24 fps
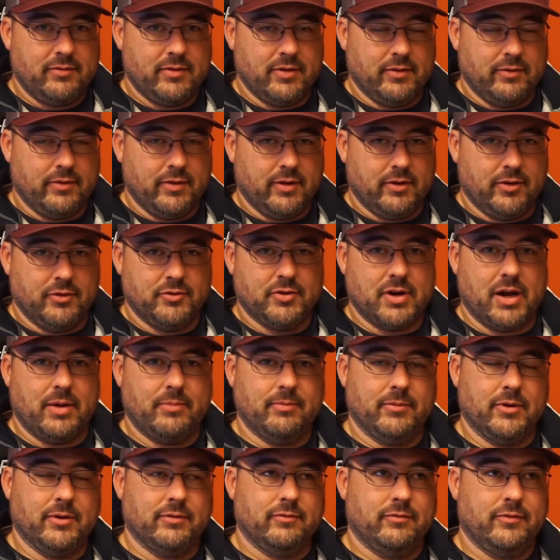feel
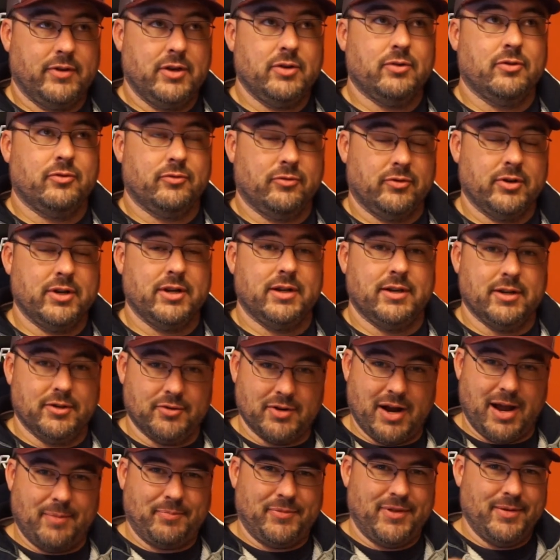free to
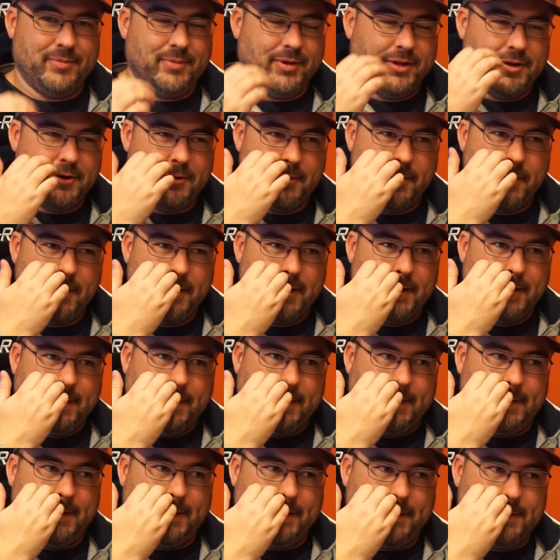drop them below.
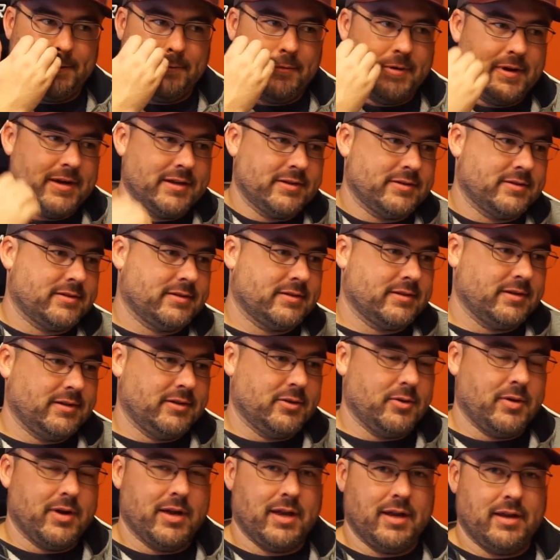Otherwise,
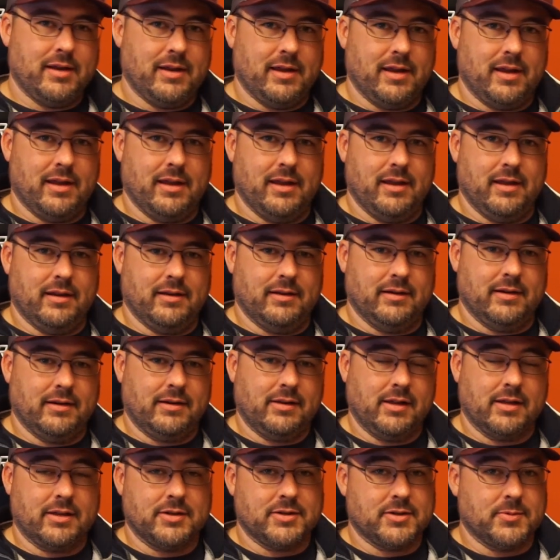go ahead and
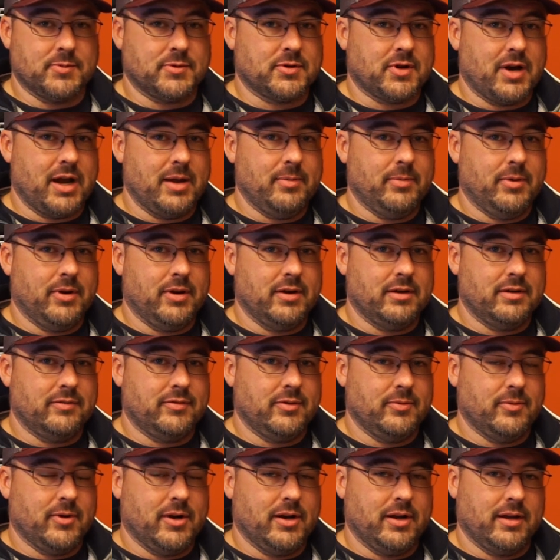click the subscribe button if
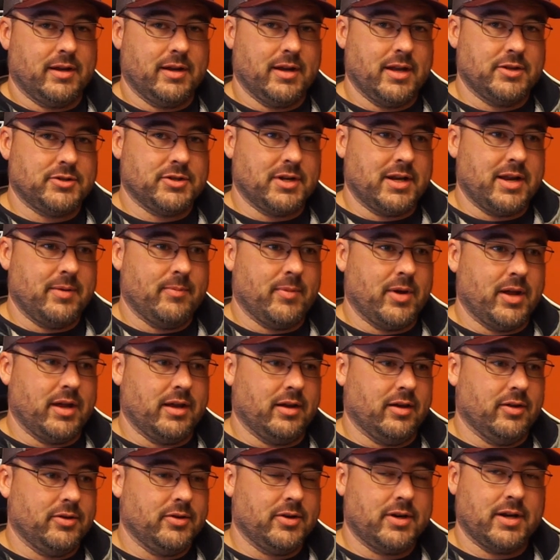you want to catch any of my
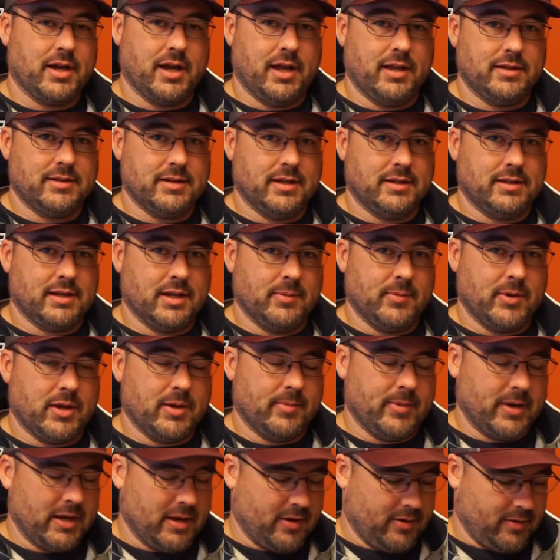other content that'll be
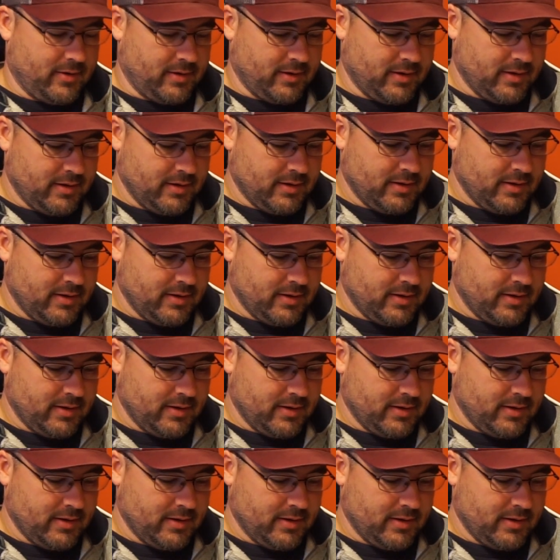coming out.